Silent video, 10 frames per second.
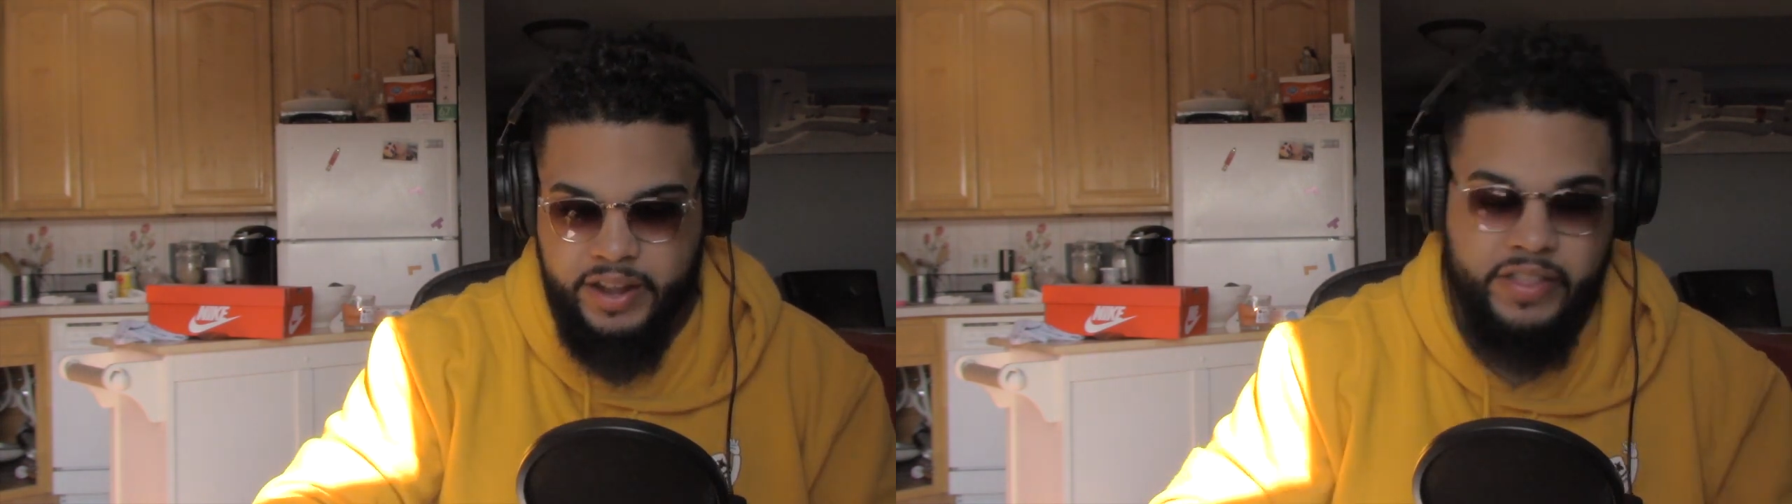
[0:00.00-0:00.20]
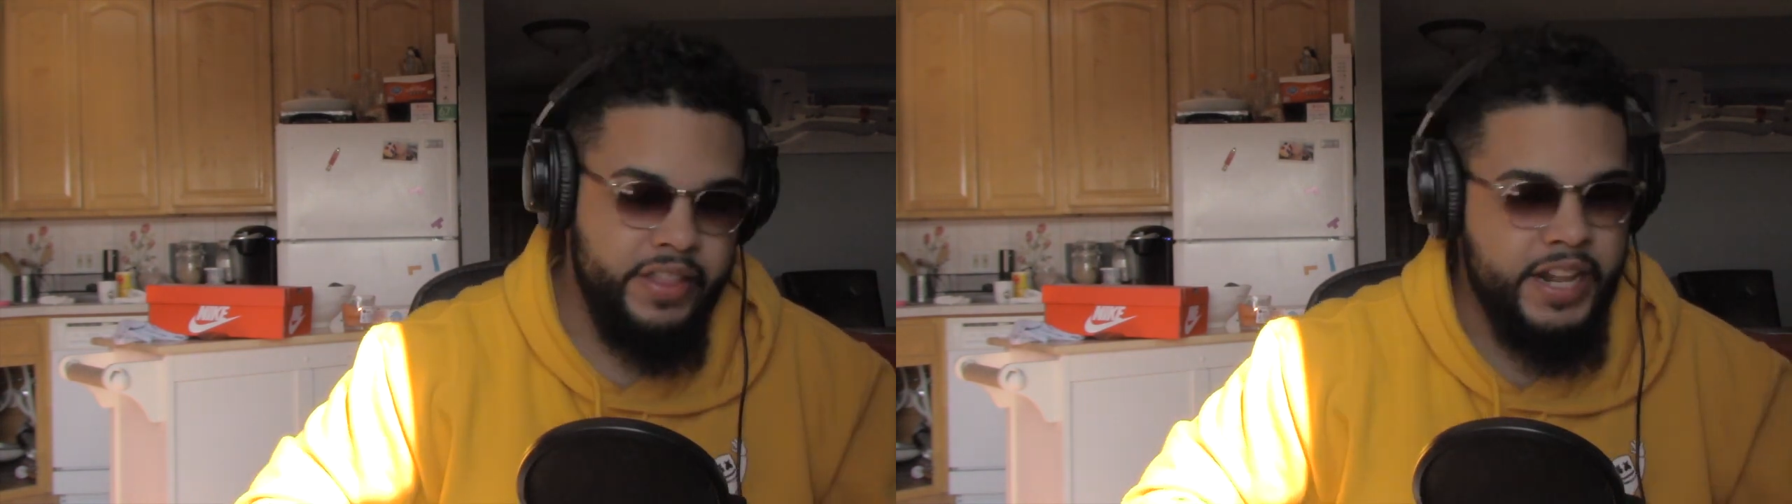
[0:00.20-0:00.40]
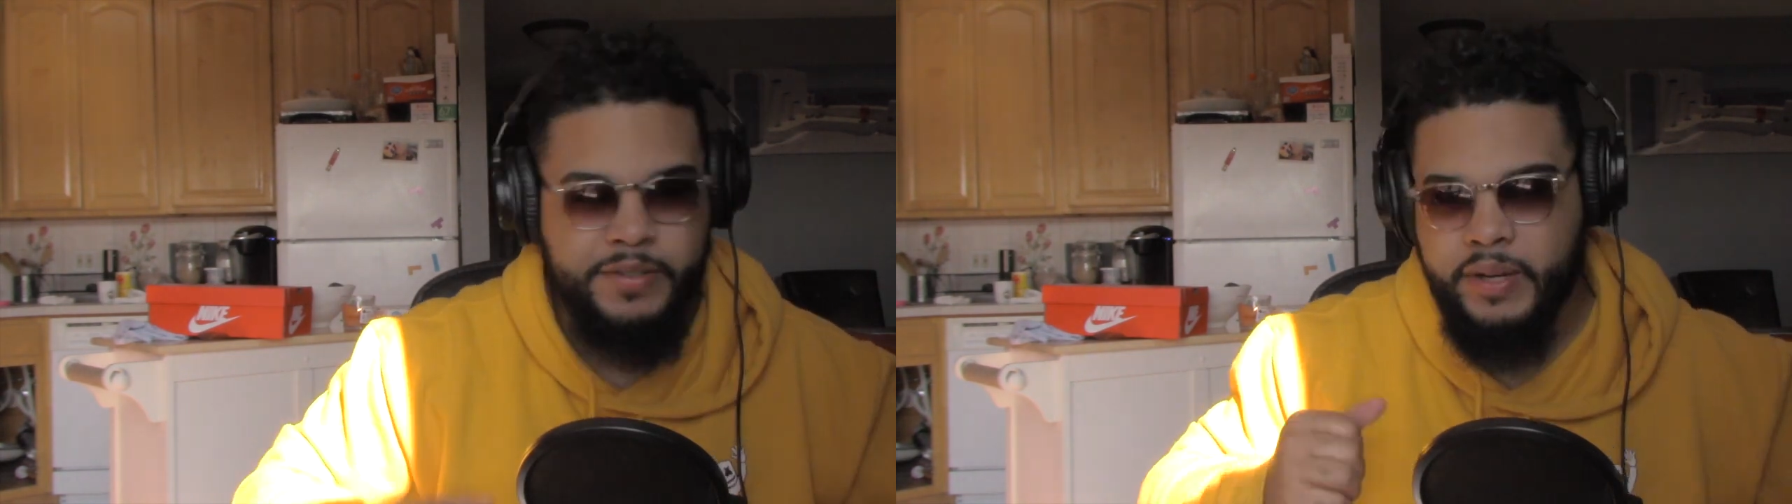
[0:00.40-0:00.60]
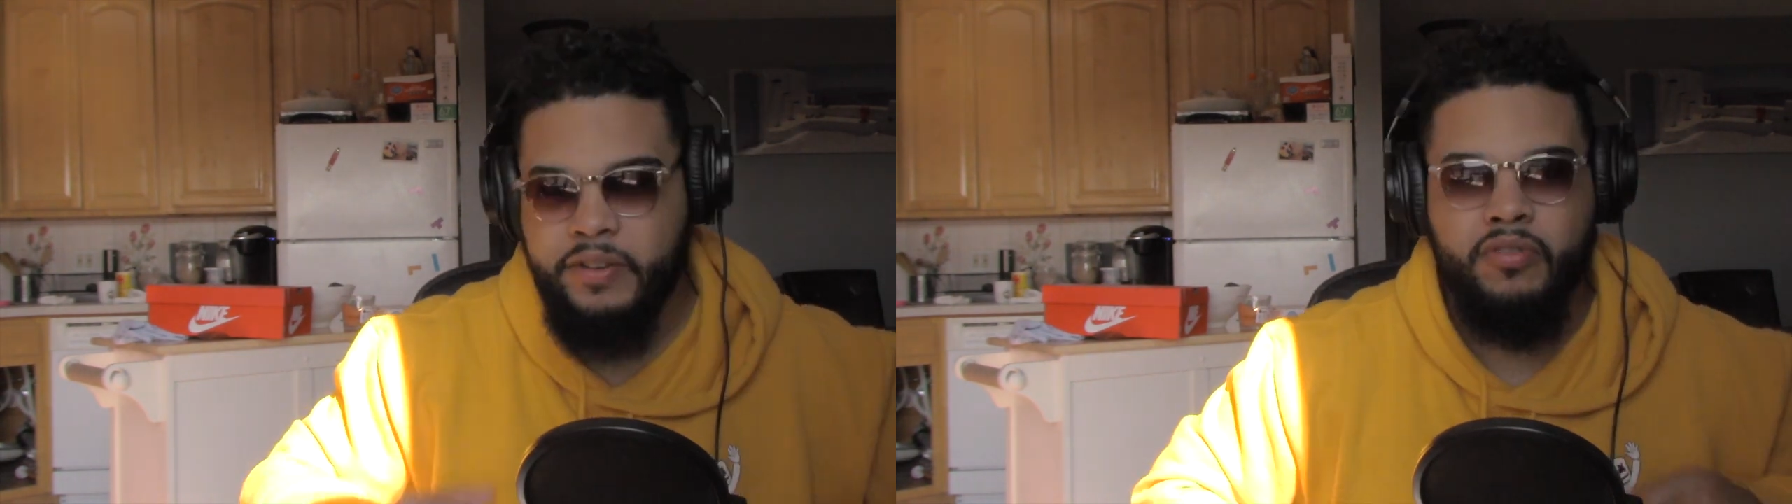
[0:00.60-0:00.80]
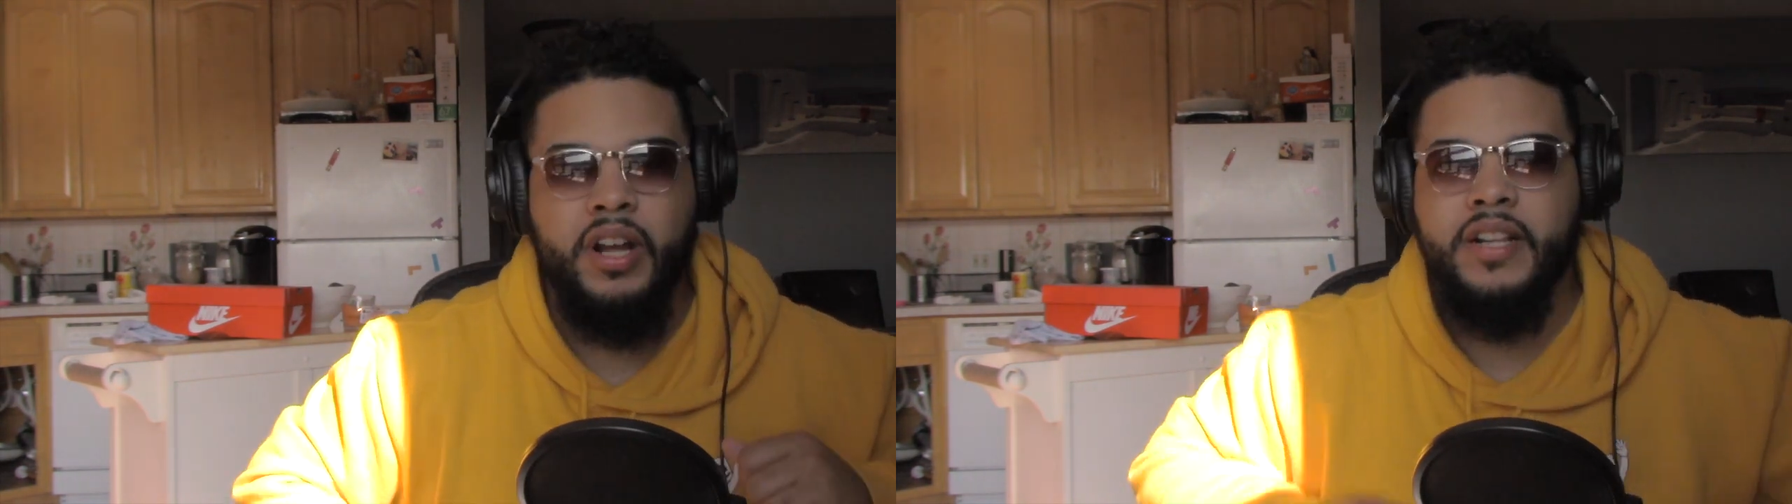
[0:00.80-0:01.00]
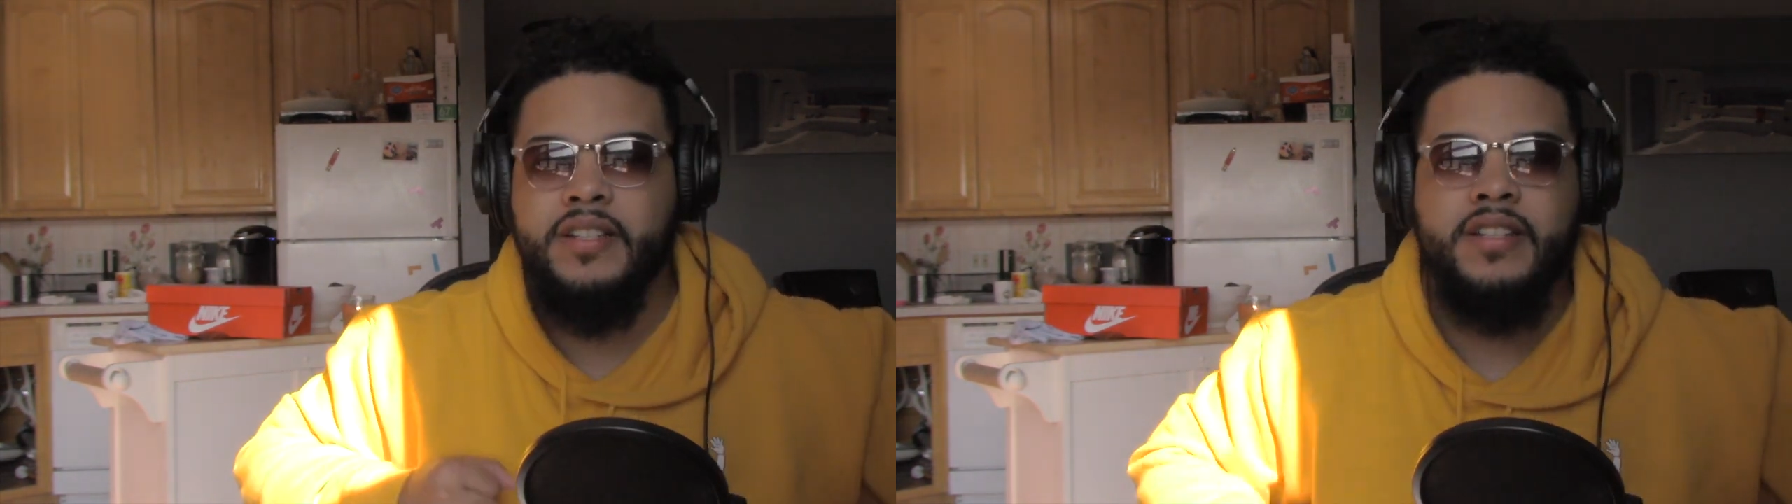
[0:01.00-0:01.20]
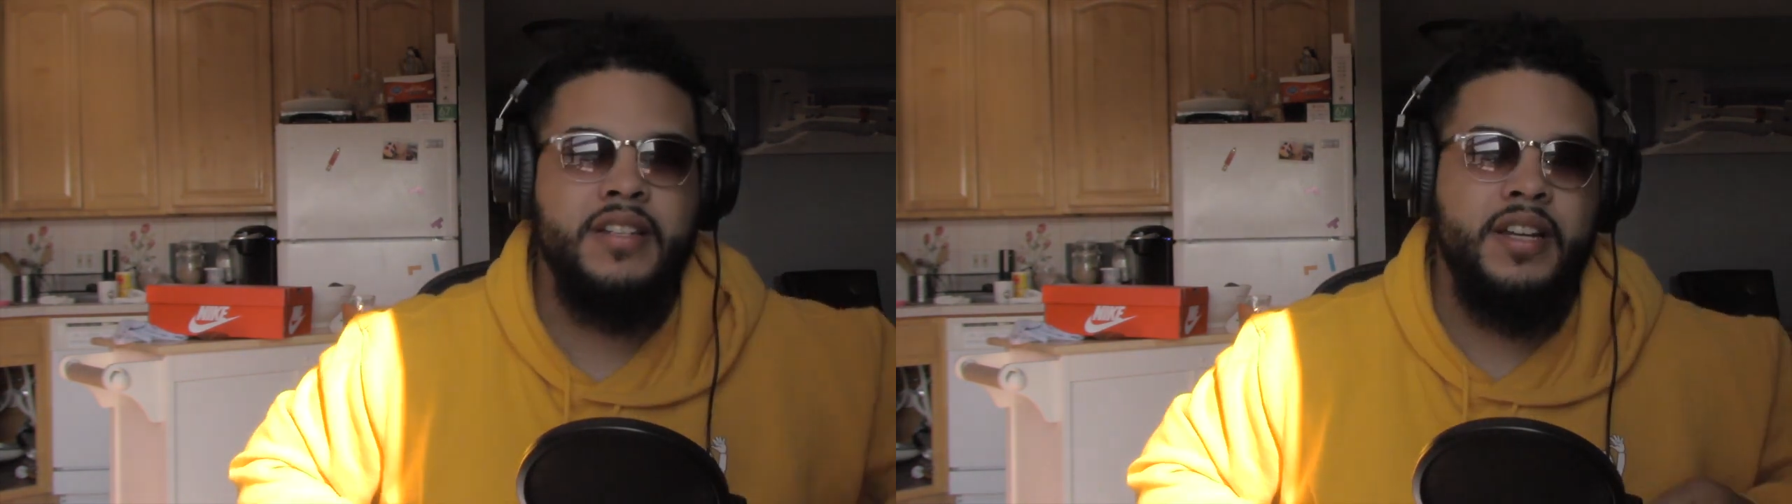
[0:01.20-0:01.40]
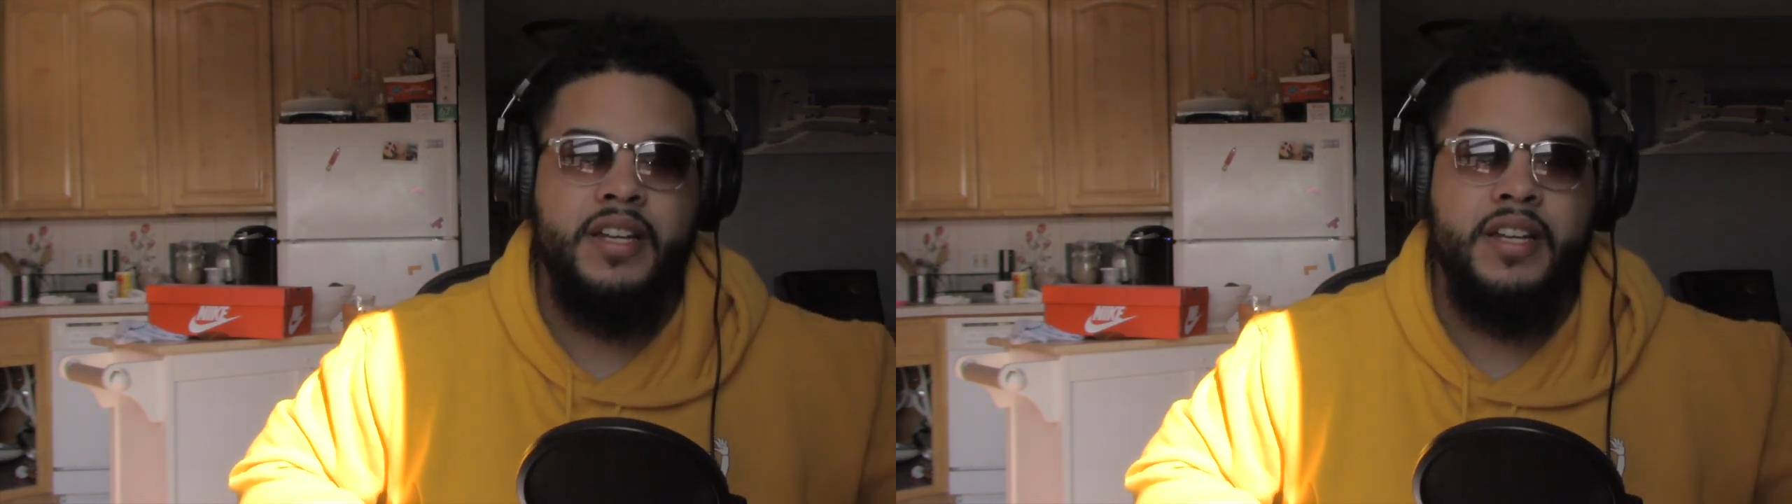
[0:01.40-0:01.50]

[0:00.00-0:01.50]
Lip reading: and then that's when he runs,